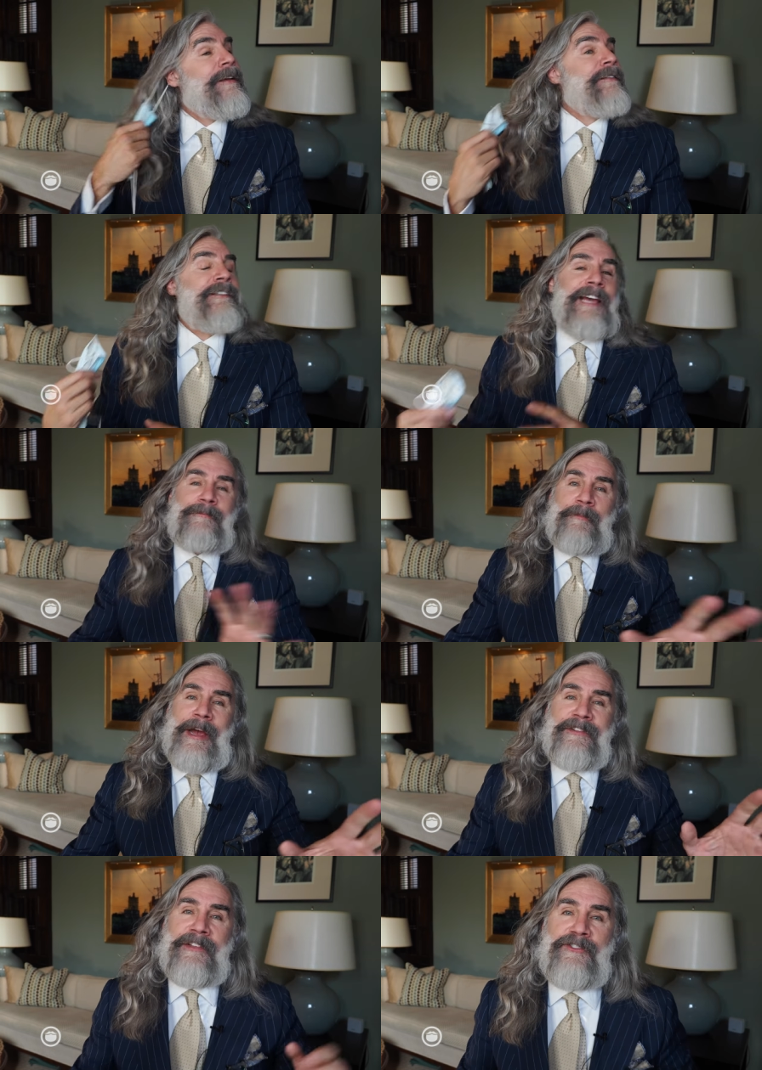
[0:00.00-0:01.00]
The type of
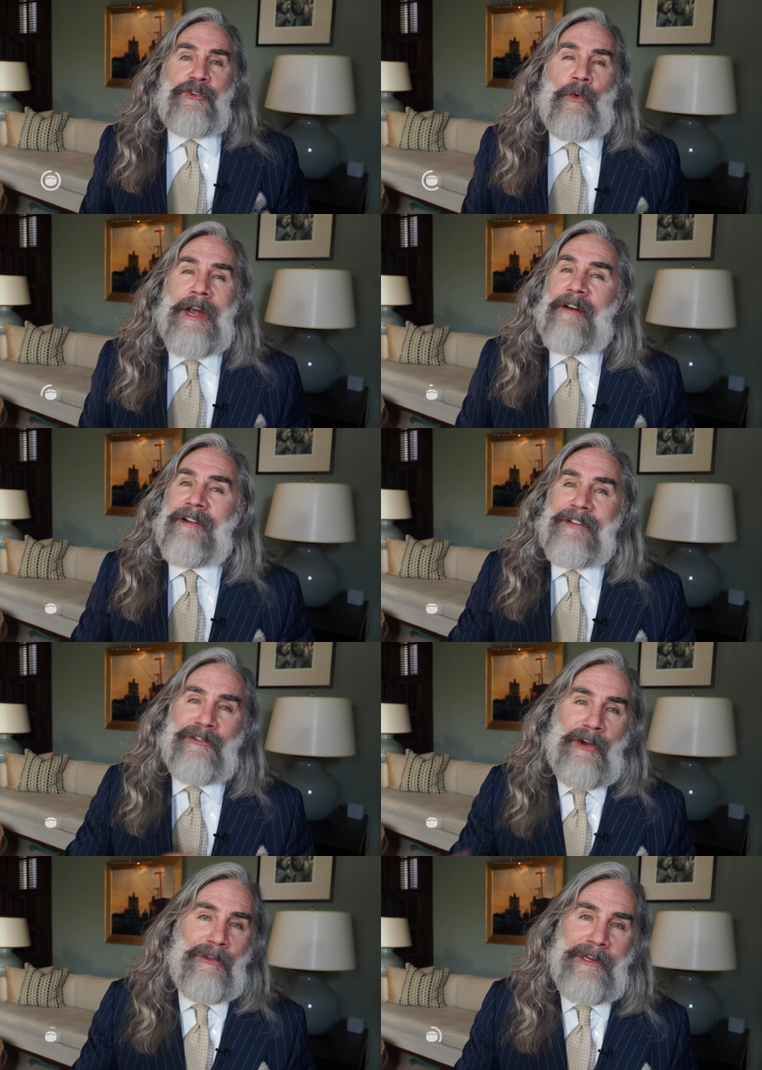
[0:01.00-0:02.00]
mask that you wear,
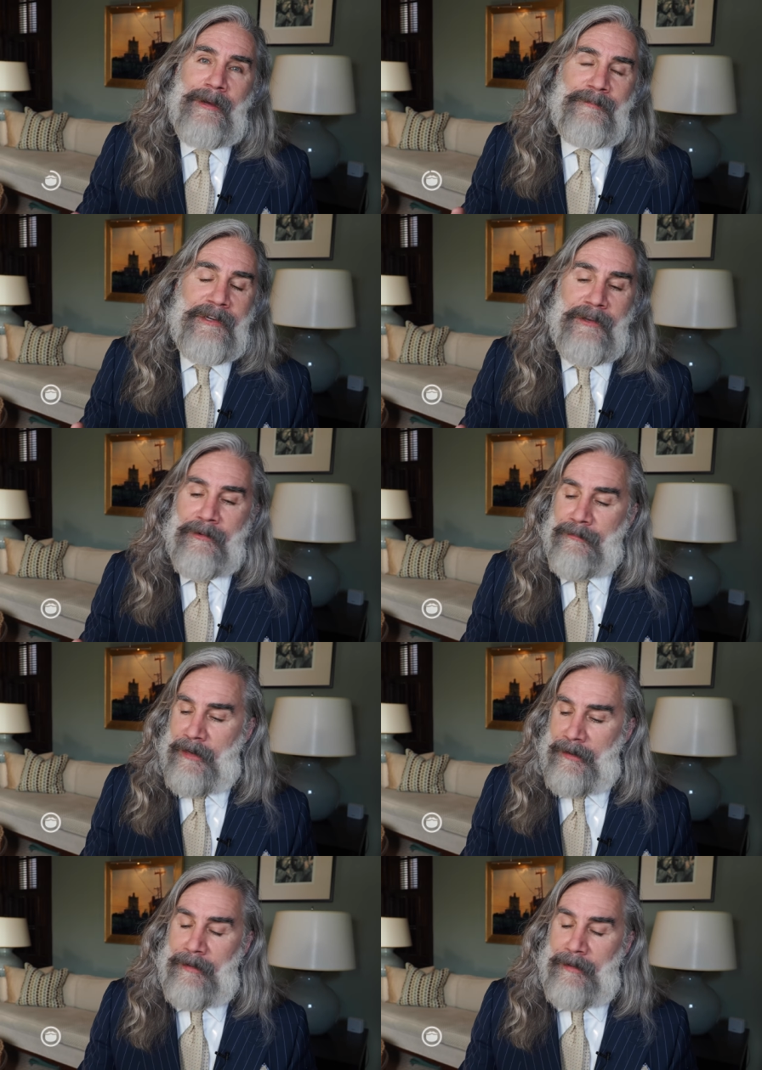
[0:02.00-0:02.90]
it's totally up to you.